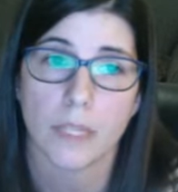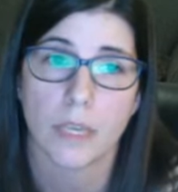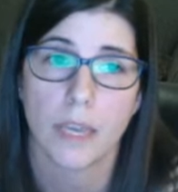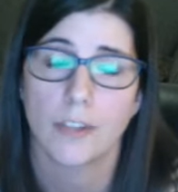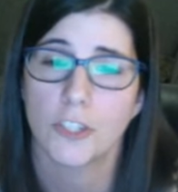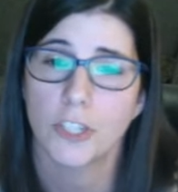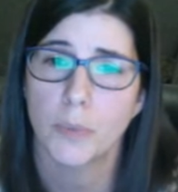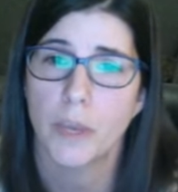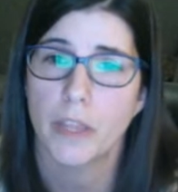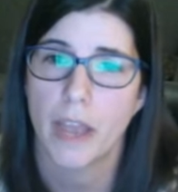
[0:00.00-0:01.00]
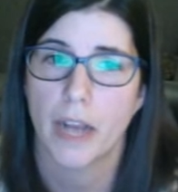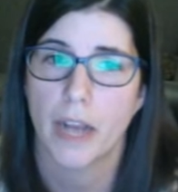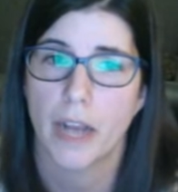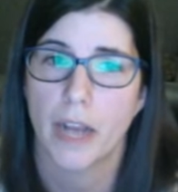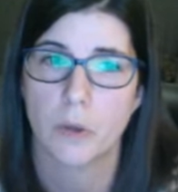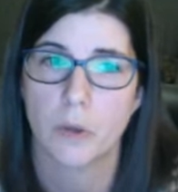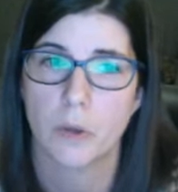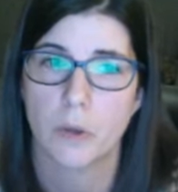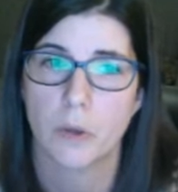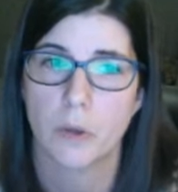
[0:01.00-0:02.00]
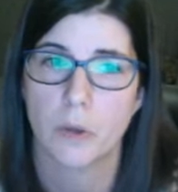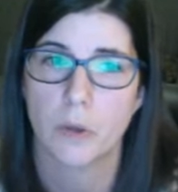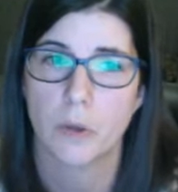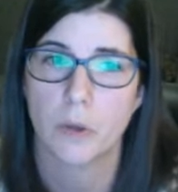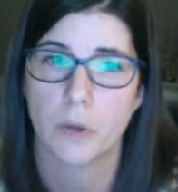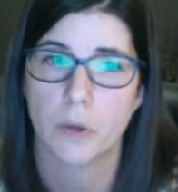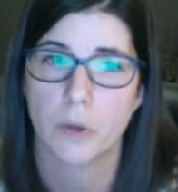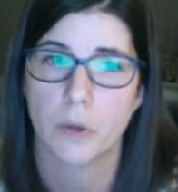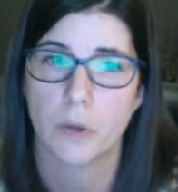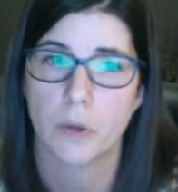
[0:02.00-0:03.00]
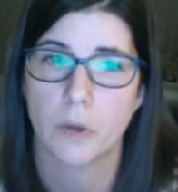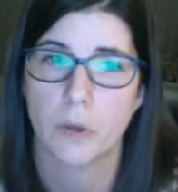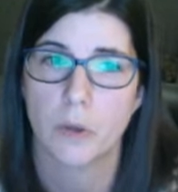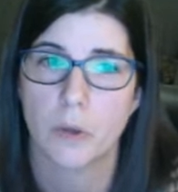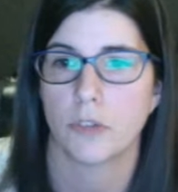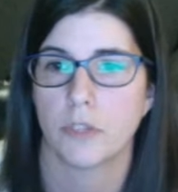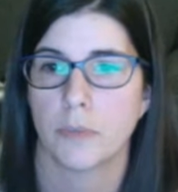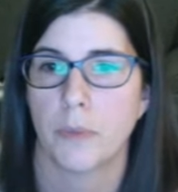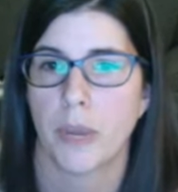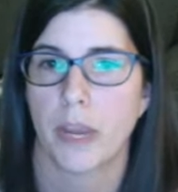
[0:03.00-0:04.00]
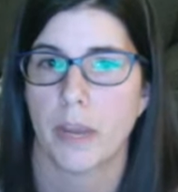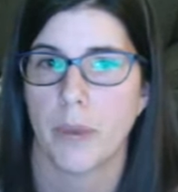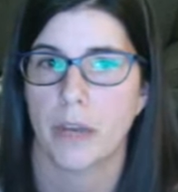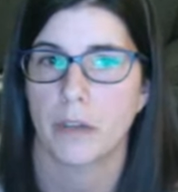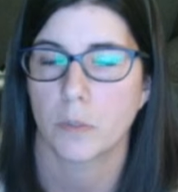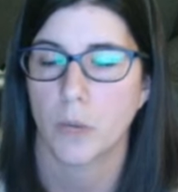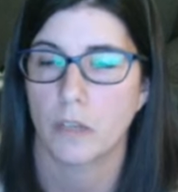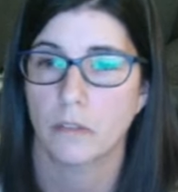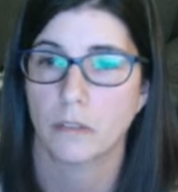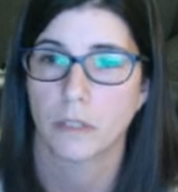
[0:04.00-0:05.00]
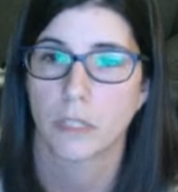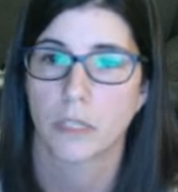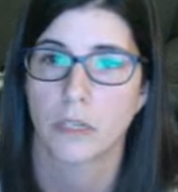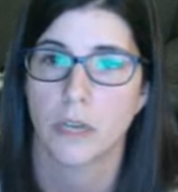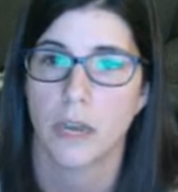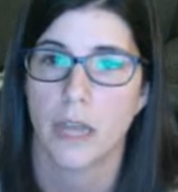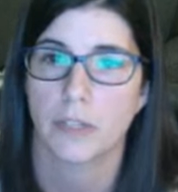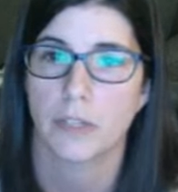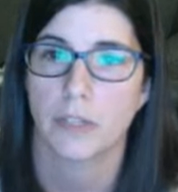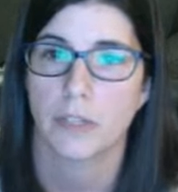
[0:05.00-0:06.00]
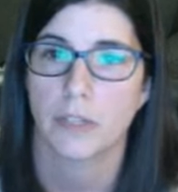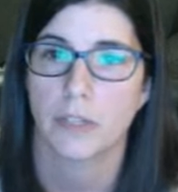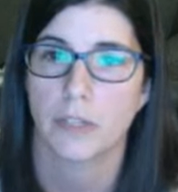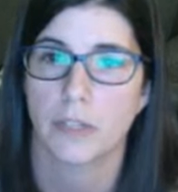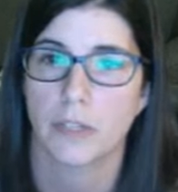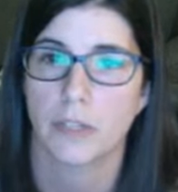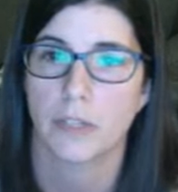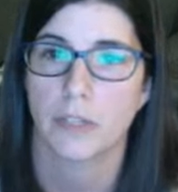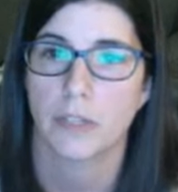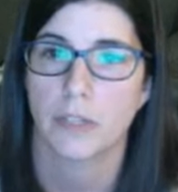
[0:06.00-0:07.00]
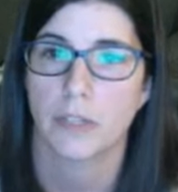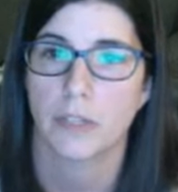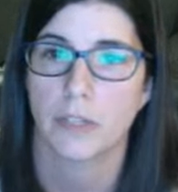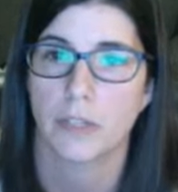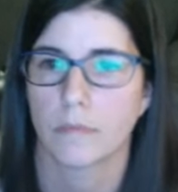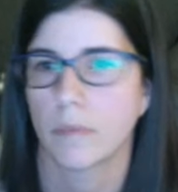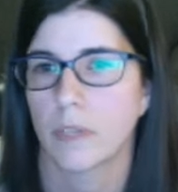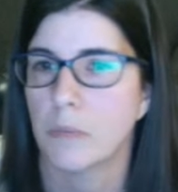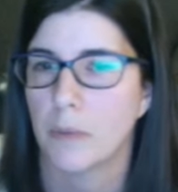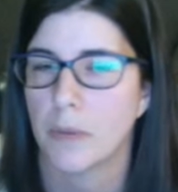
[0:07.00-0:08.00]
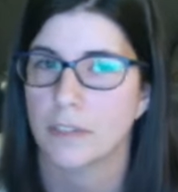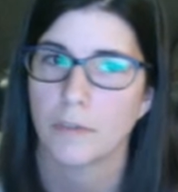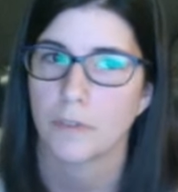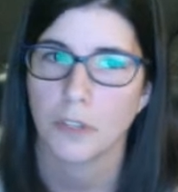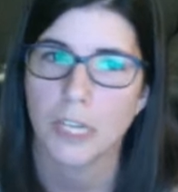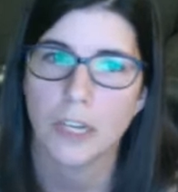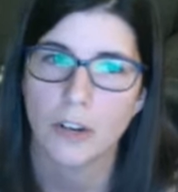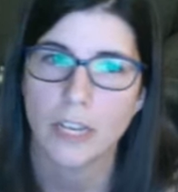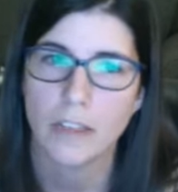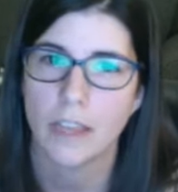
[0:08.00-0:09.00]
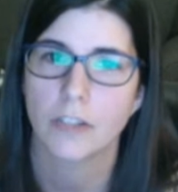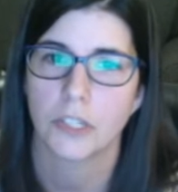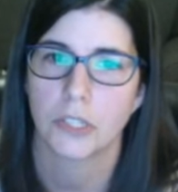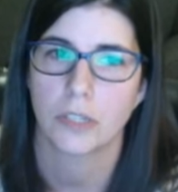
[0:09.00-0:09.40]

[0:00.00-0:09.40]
And just by the act of doing that, it then magically shows up on my iPad as well. I don't have to actually email myself the link or anything. It just